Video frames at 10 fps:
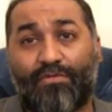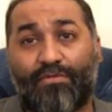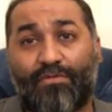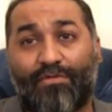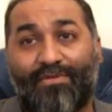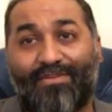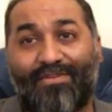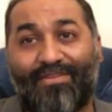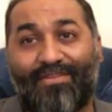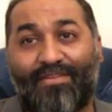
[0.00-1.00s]

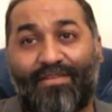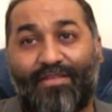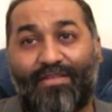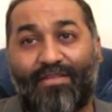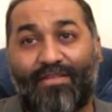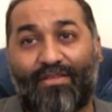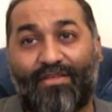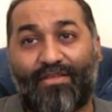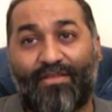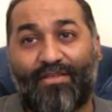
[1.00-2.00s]

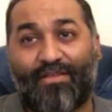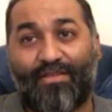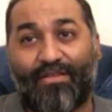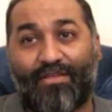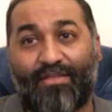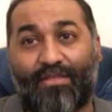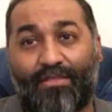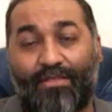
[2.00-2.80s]
[no speech]